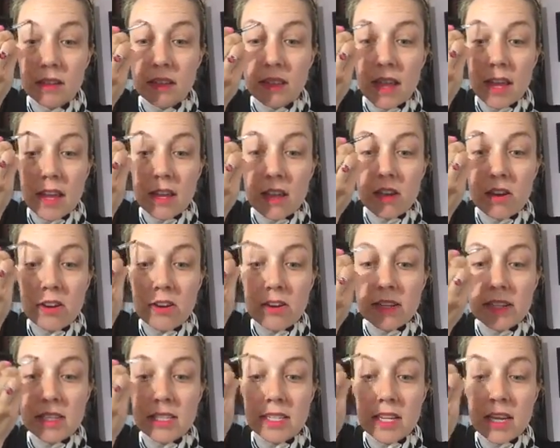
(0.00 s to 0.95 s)
Thank you,
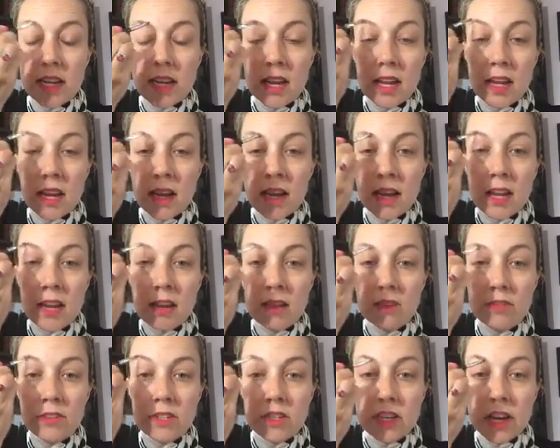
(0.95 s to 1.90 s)

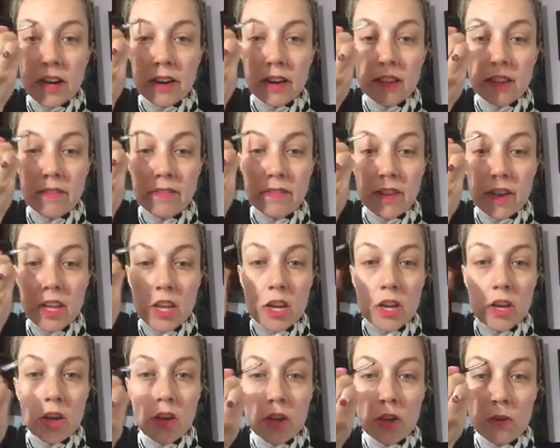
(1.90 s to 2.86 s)
Christina, for sharing the
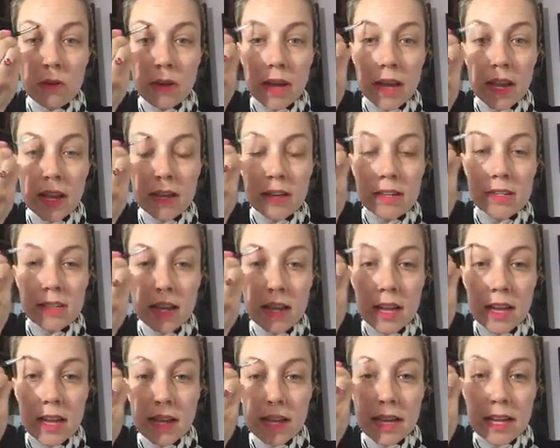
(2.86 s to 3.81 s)
video. And
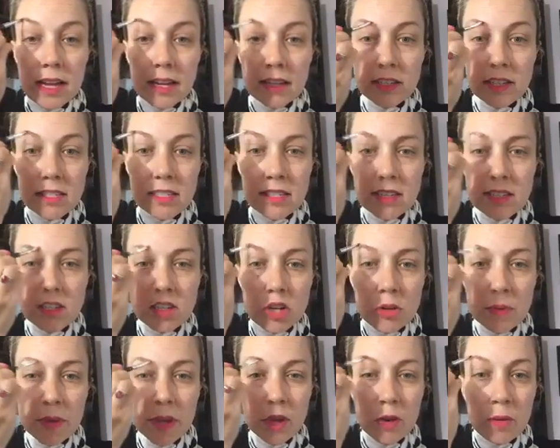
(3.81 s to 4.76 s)
it doesn't
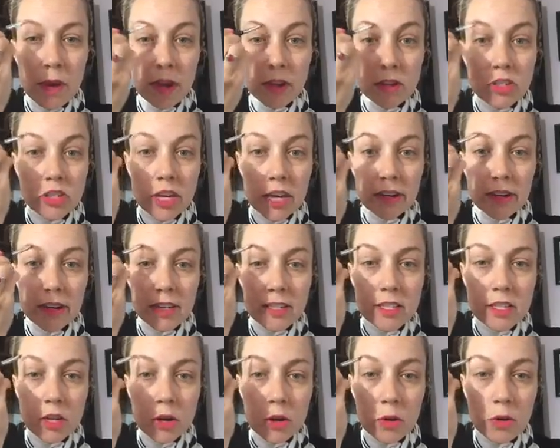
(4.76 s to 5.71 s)
show me who else shared
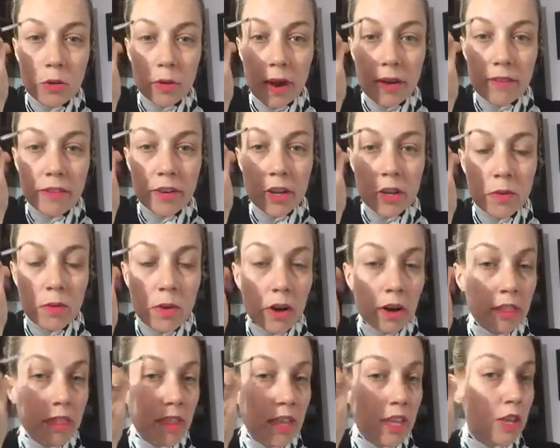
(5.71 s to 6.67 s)
it. So whoever you
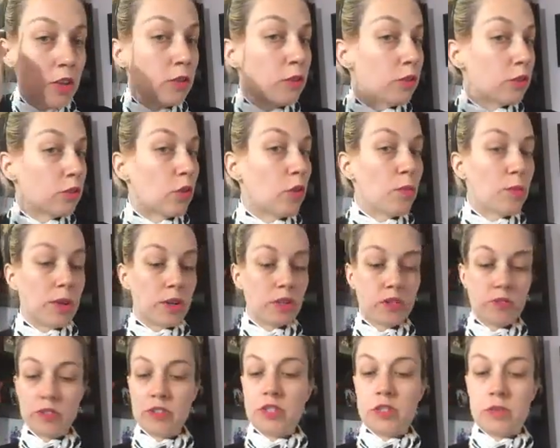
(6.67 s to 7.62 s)
are, thank you so
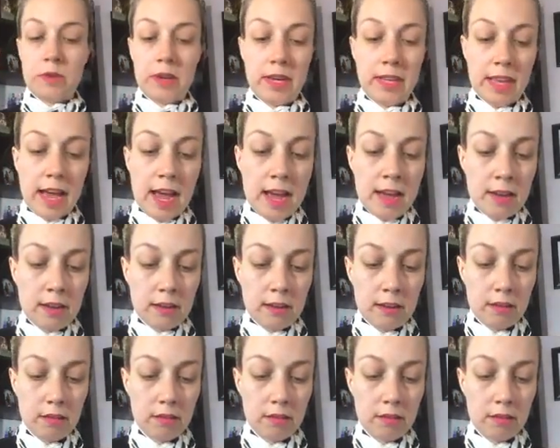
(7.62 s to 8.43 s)
much for doing that.